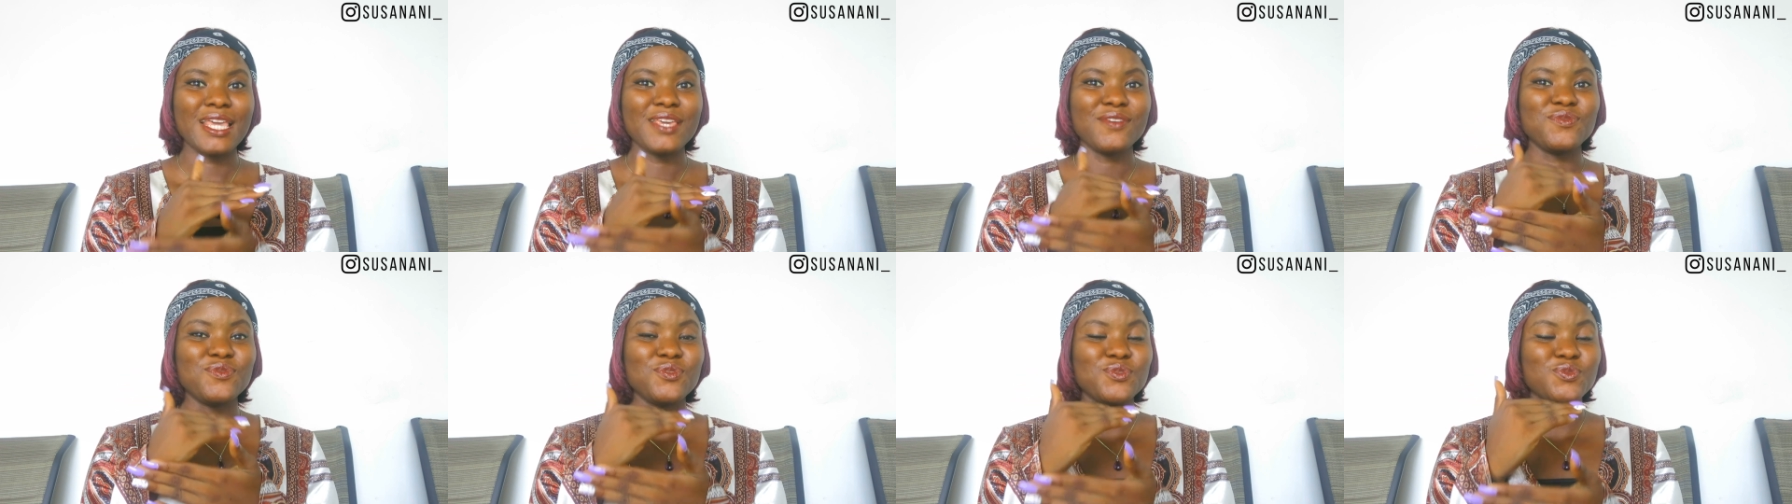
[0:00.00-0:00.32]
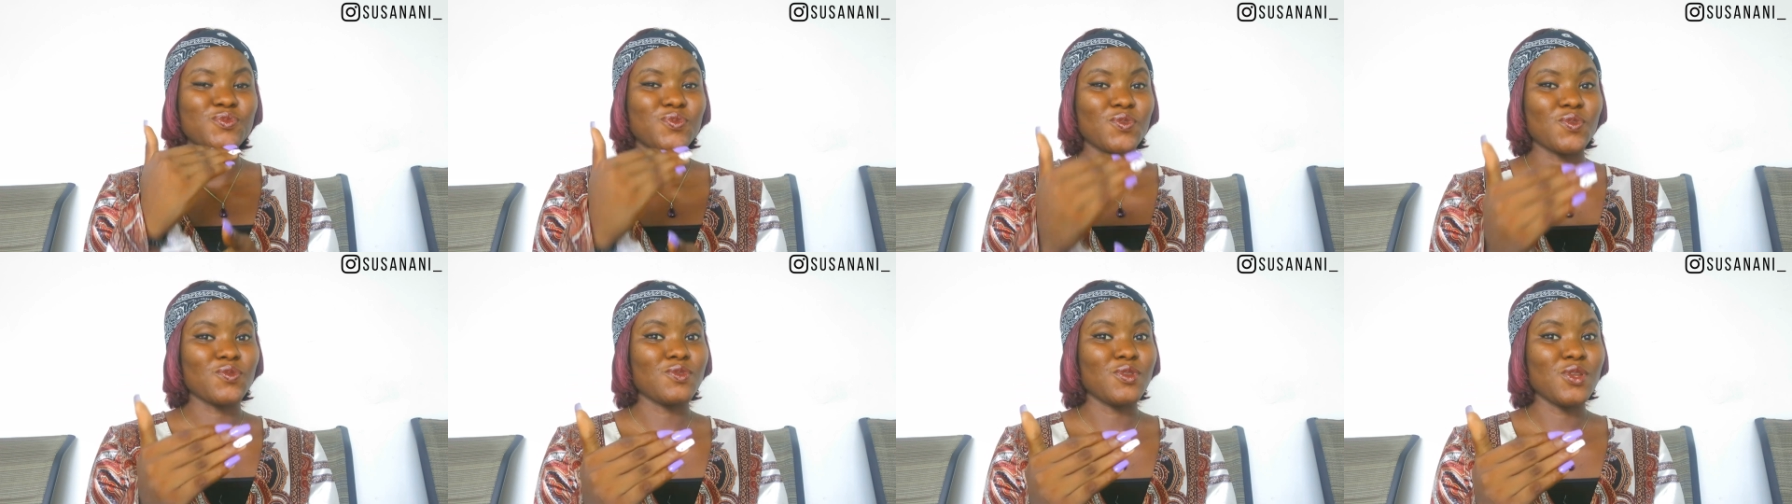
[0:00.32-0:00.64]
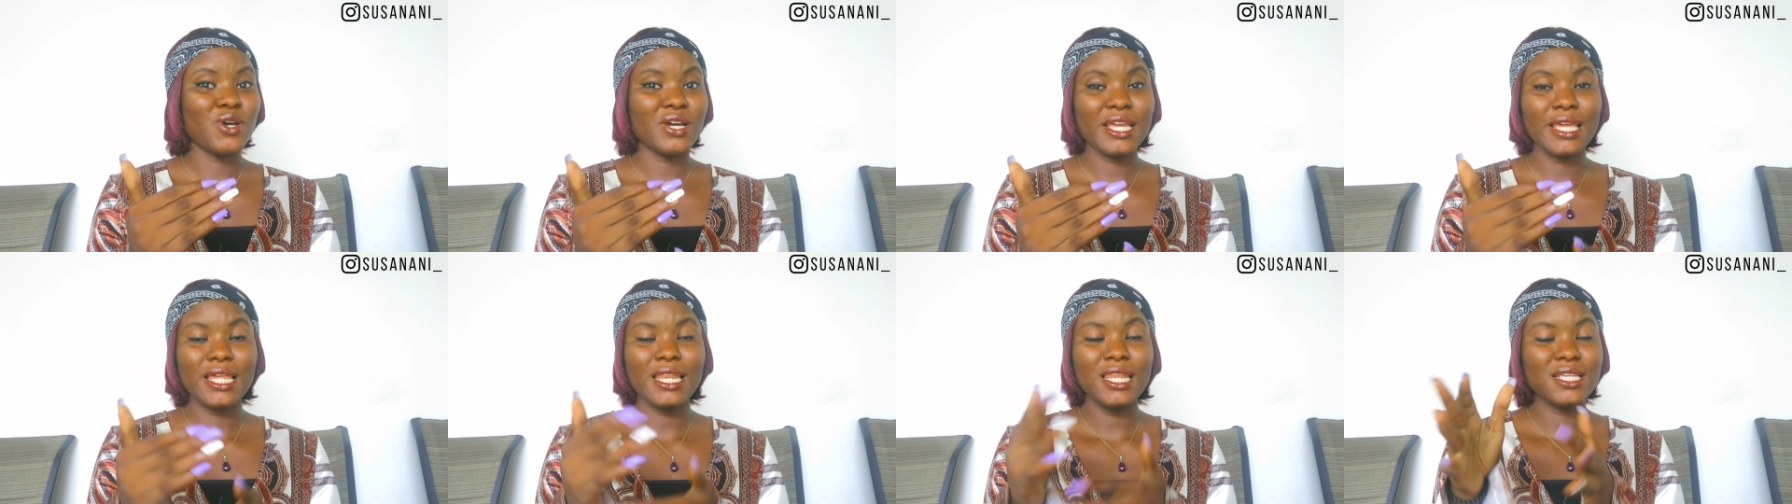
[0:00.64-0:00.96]
If you
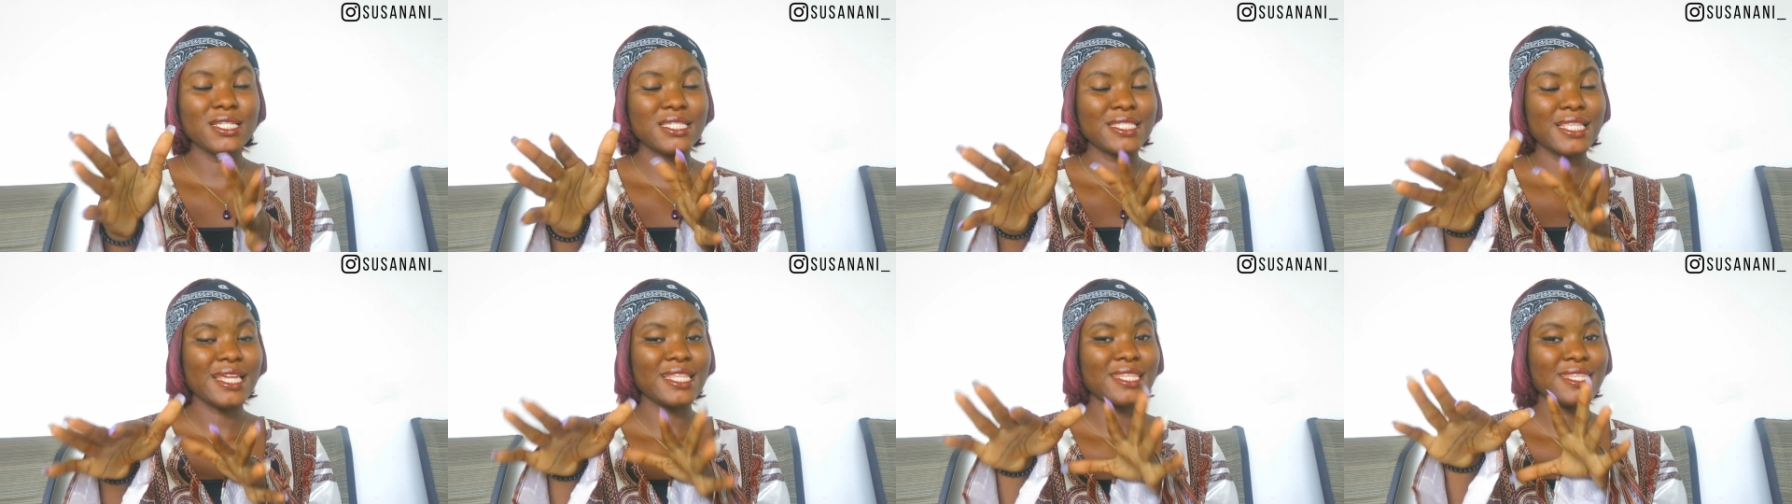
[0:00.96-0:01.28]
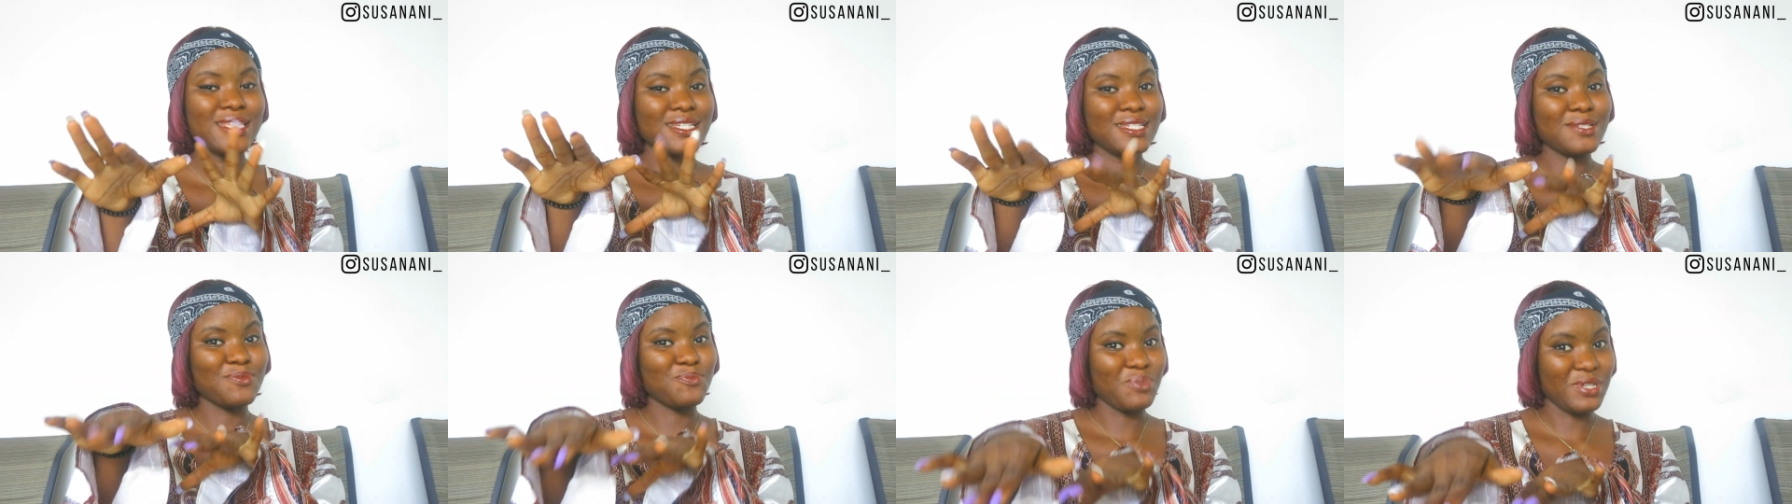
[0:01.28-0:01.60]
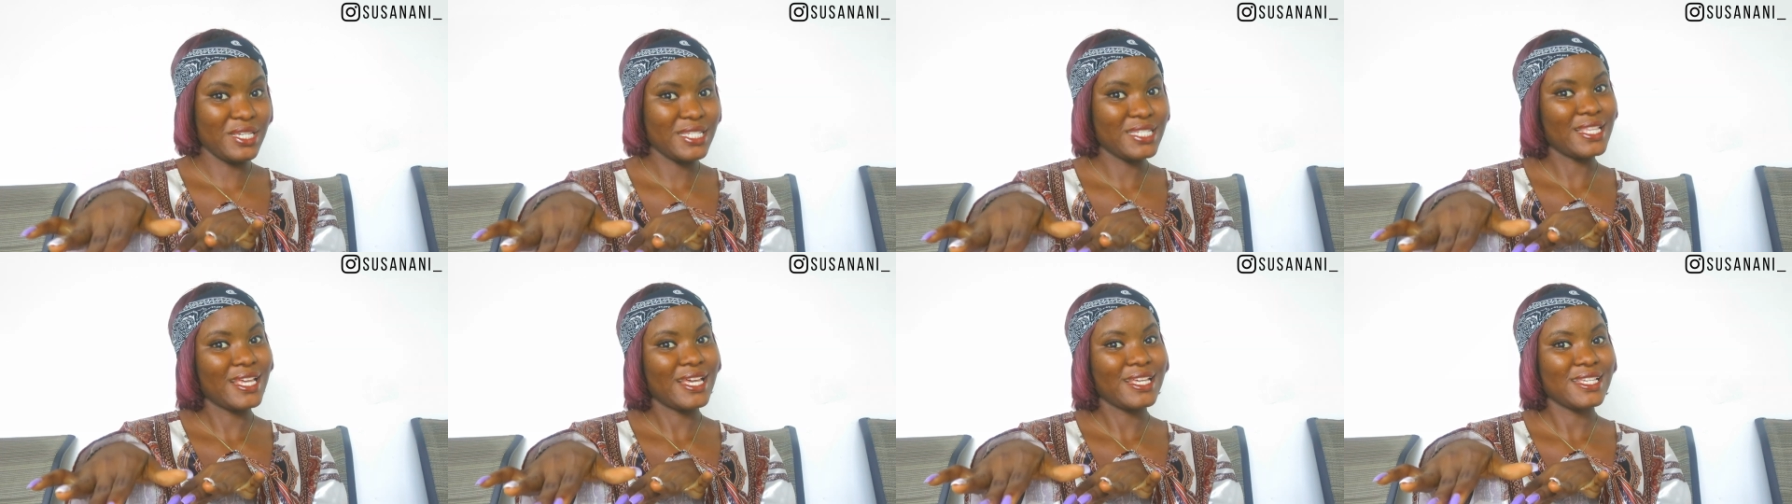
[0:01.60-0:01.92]
luckily start this
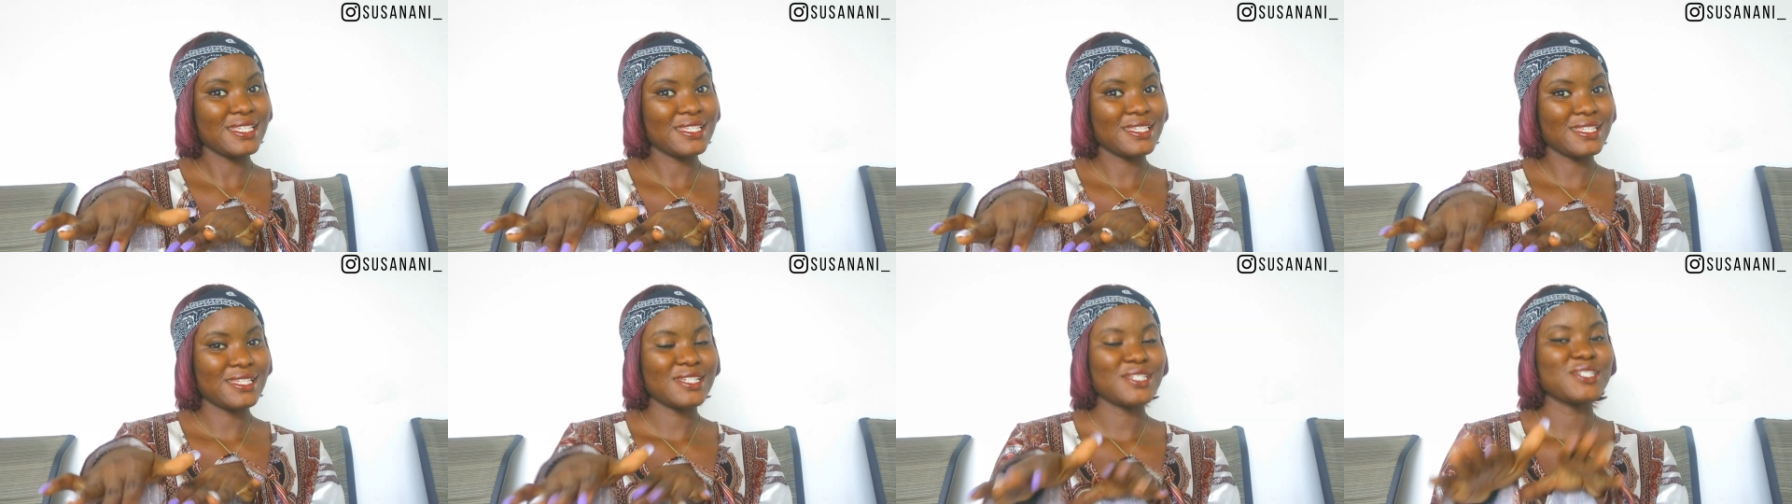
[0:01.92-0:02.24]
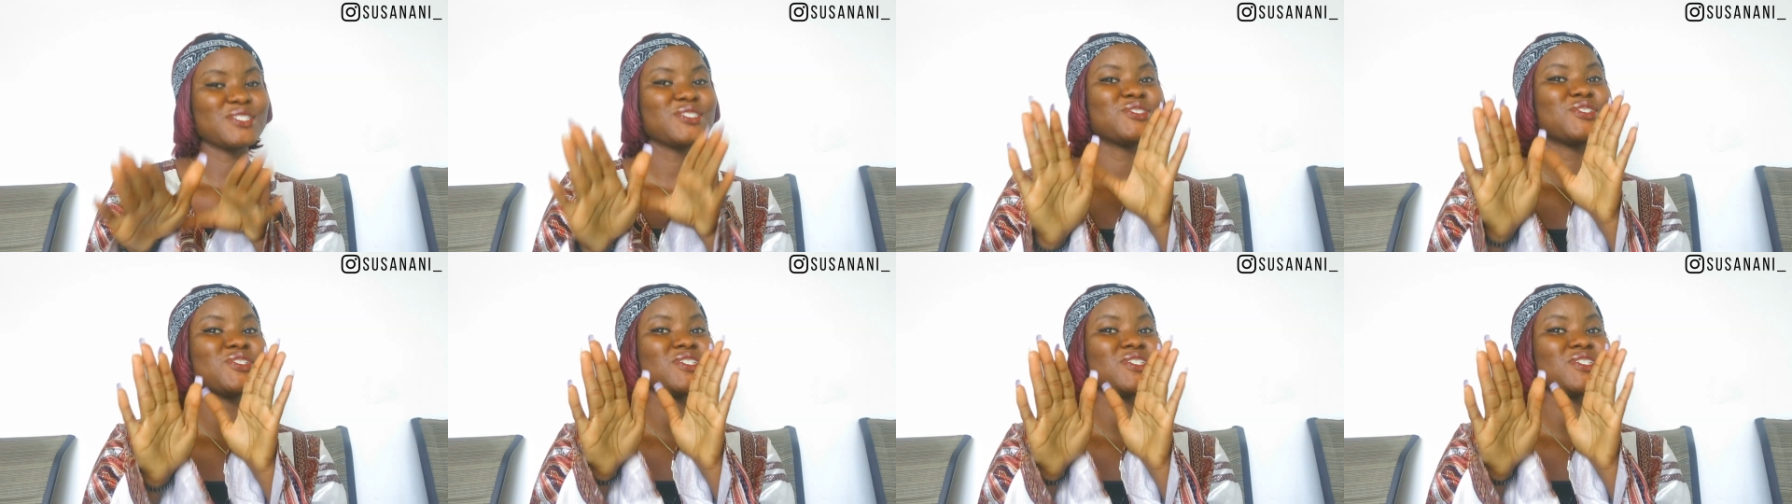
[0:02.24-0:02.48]
business,